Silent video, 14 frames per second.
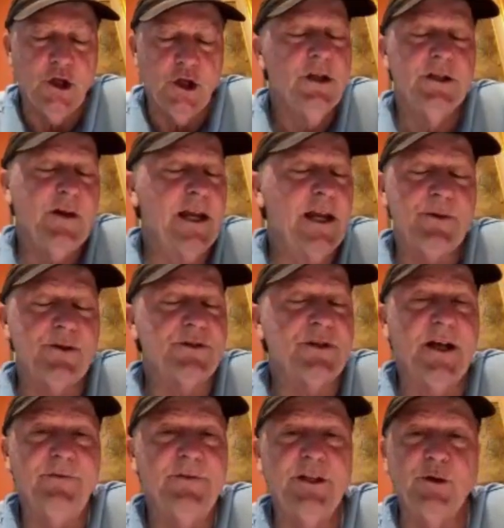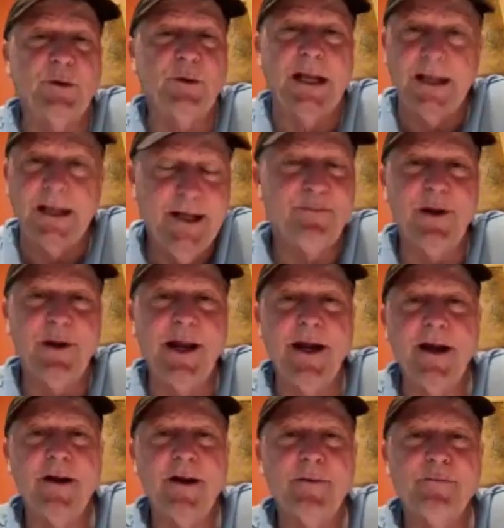You can develop yourself into an elite
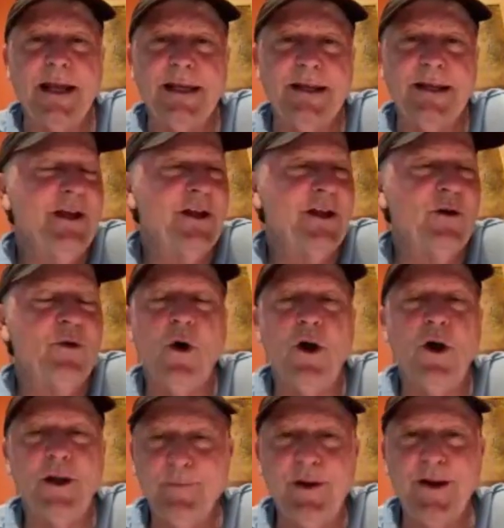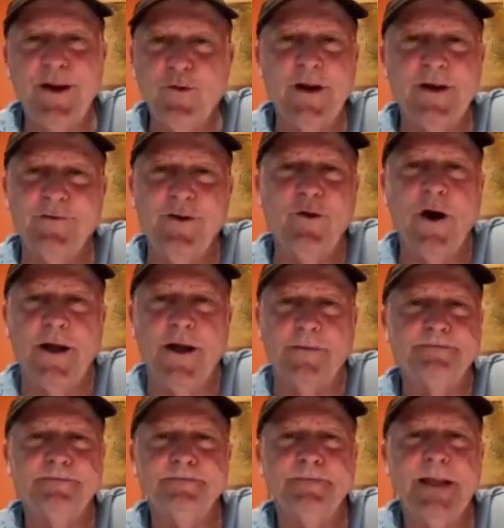player by living on a wall and playing 1v1.
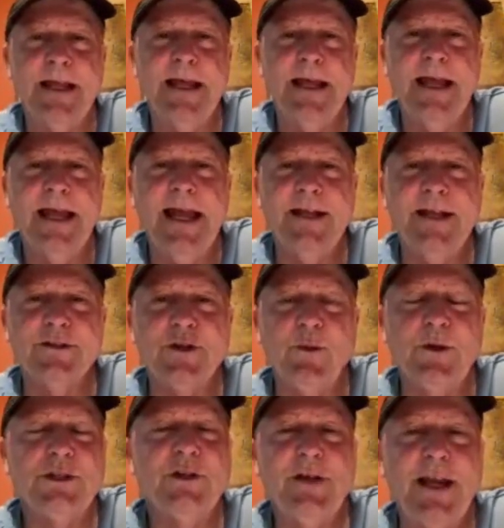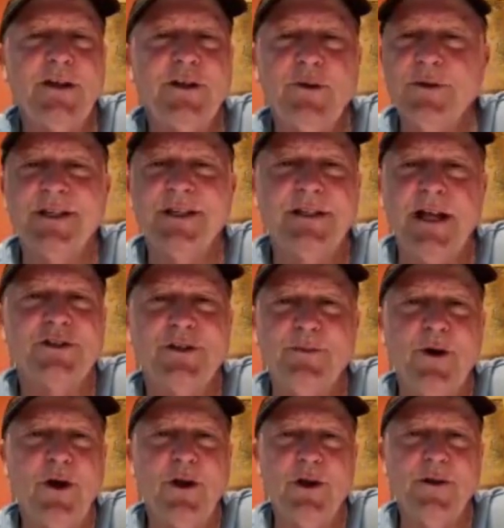And so what you've got to do is to touch the
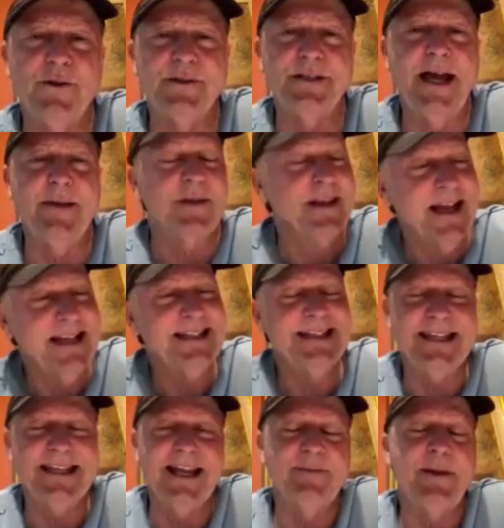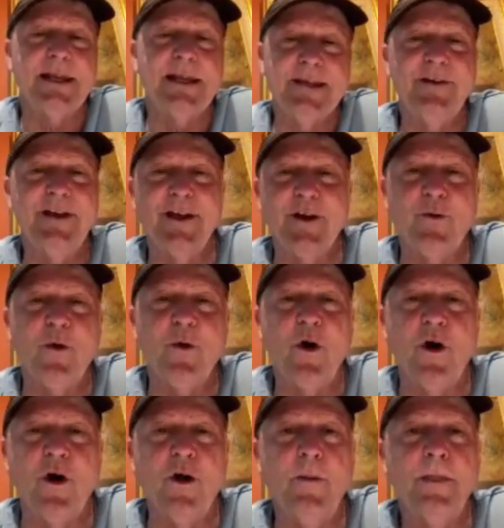ball all the time. The nice thing about living on a
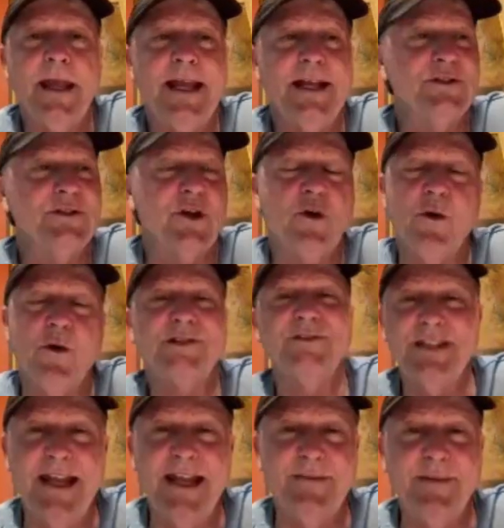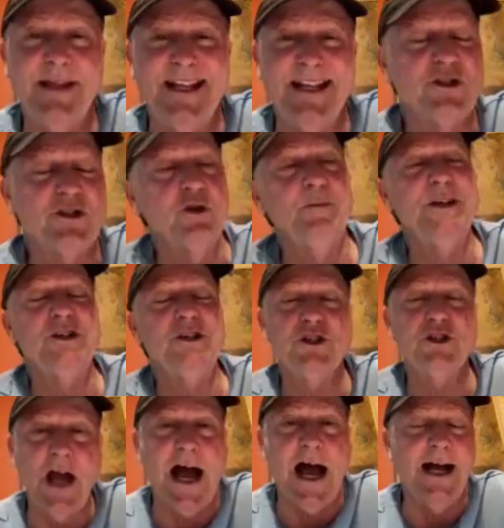wall is in the course of 10 minutes, you'll be
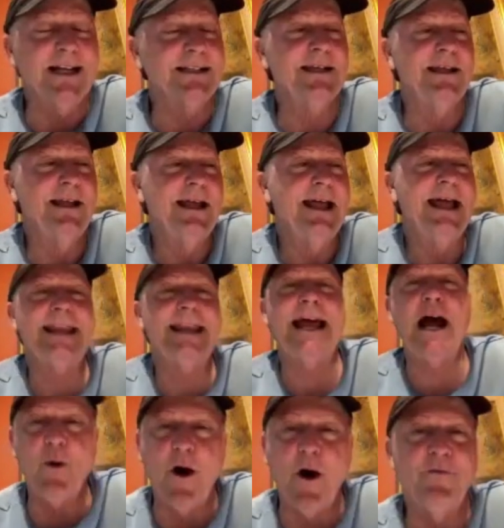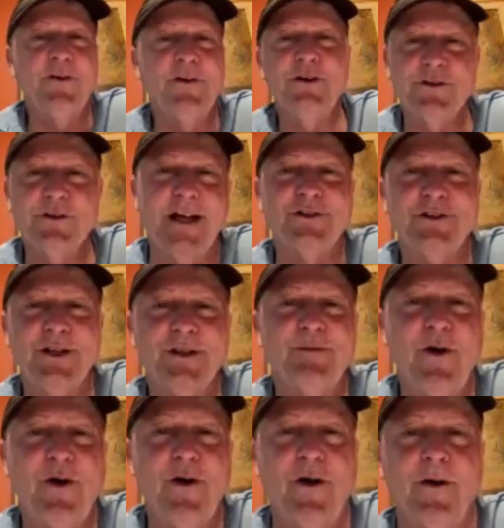shocked at how often you're touching the
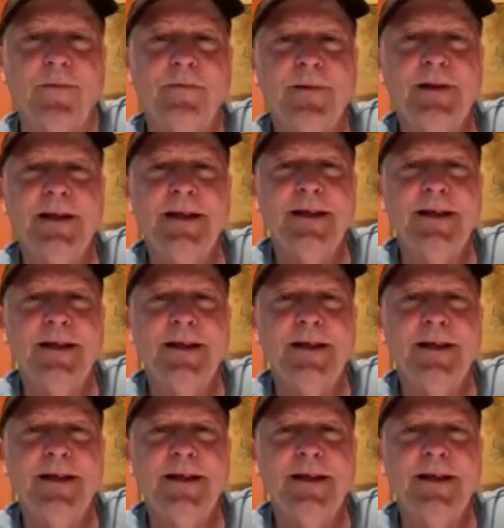ball.